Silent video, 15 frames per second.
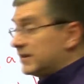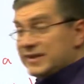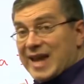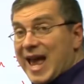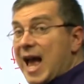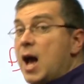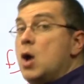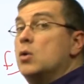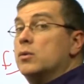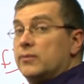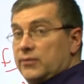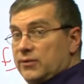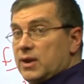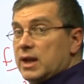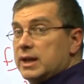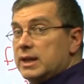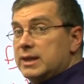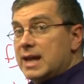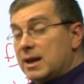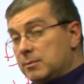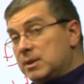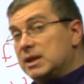town flooded.
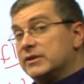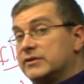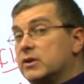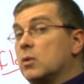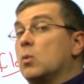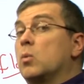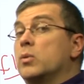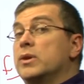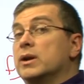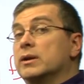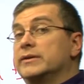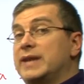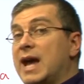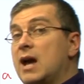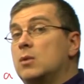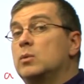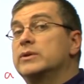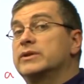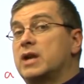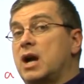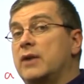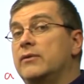That means the town
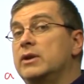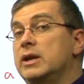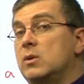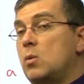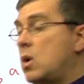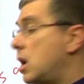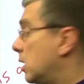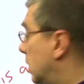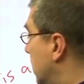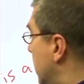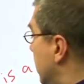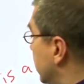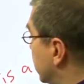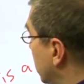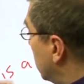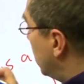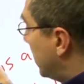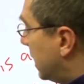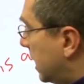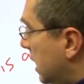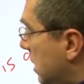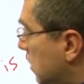was covered in water. So we
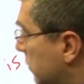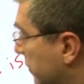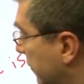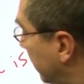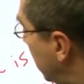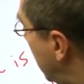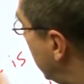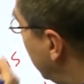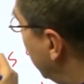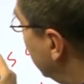can use flood